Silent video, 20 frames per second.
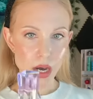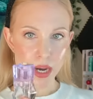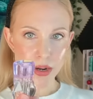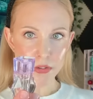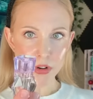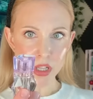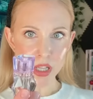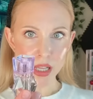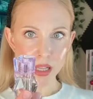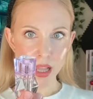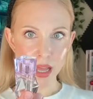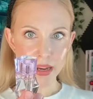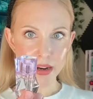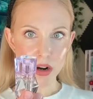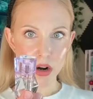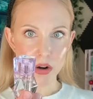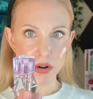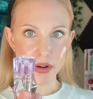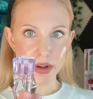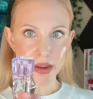I really
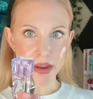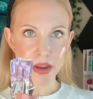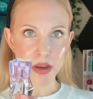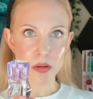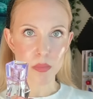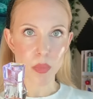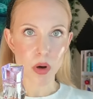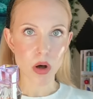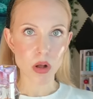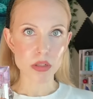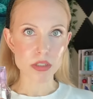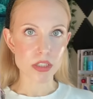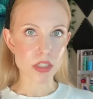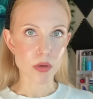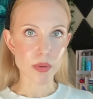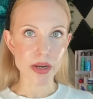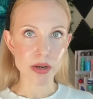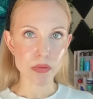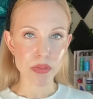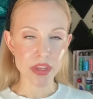like REM
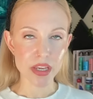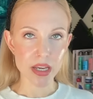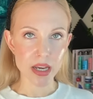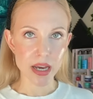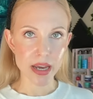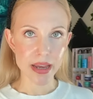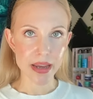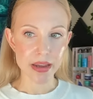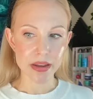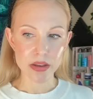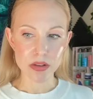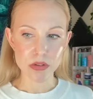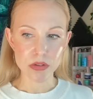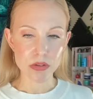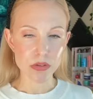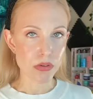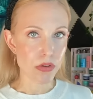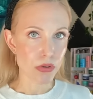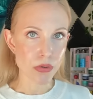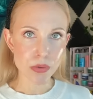also. I don't think I
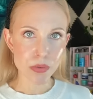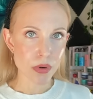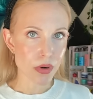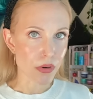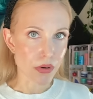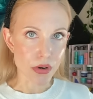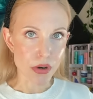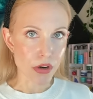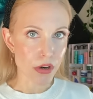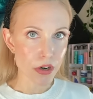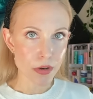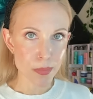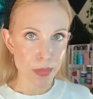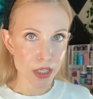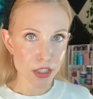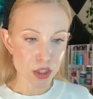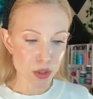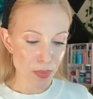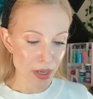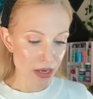knew or heard
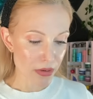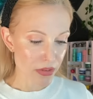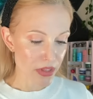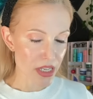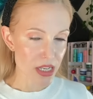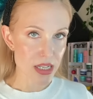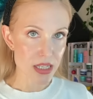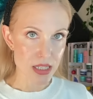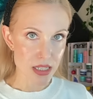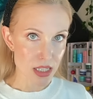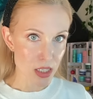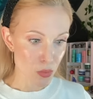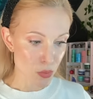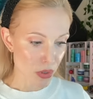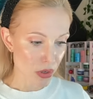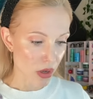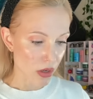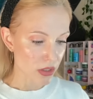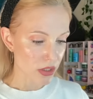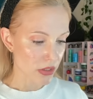much about this. This
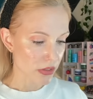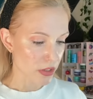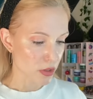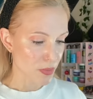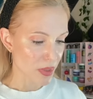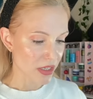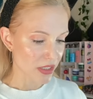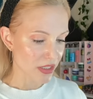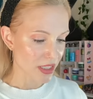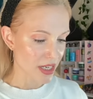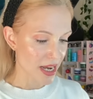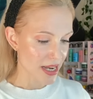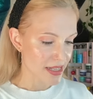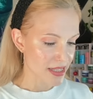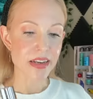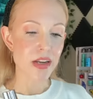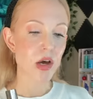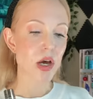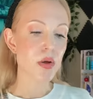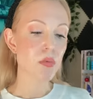one also smells nice.
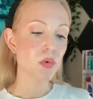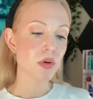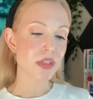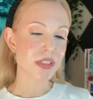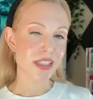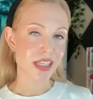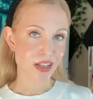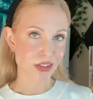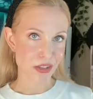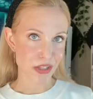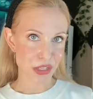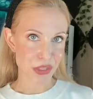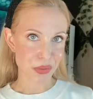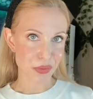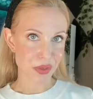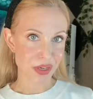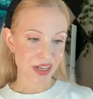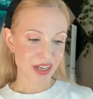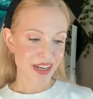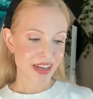Now, I will tell
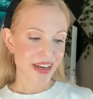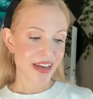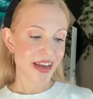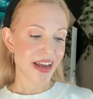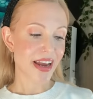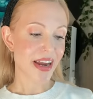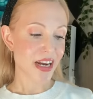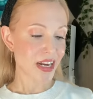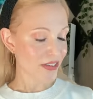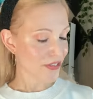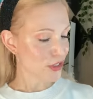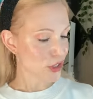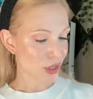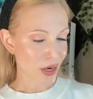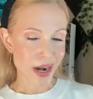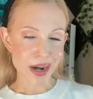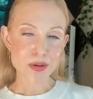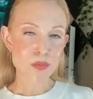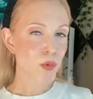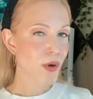you, after
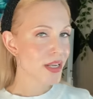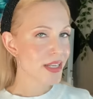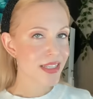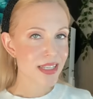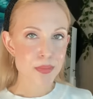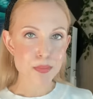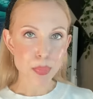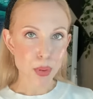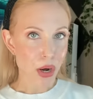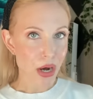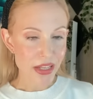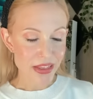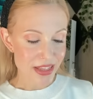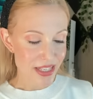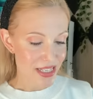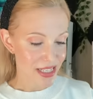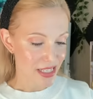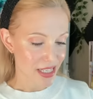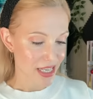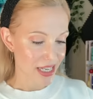I went and bought
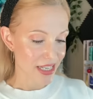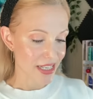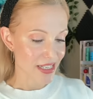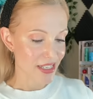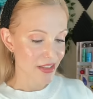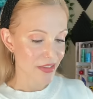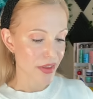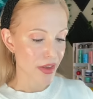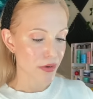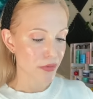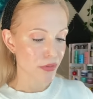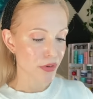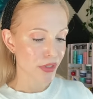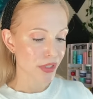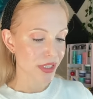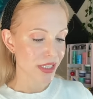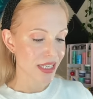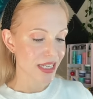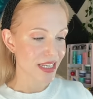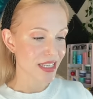this kit, they
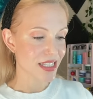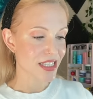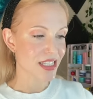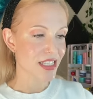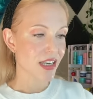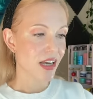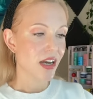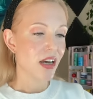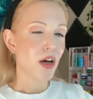released